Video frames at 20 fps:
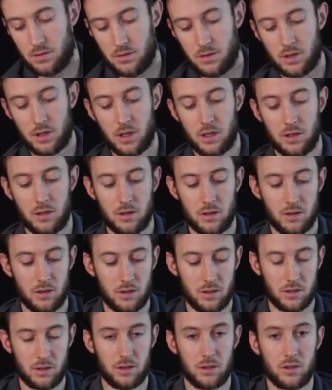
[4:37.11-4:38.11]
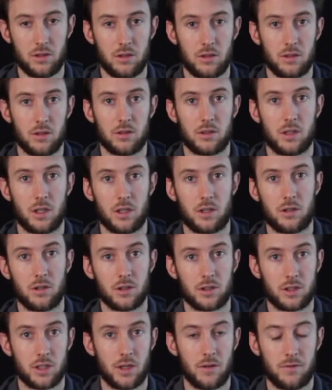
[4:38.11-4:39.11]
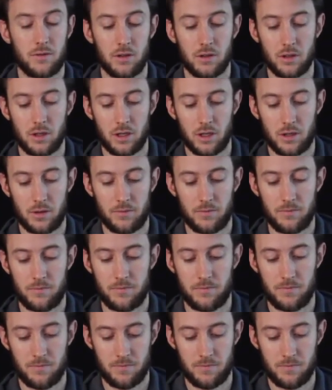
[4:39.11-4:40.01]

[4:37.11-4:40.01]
then take your safety line.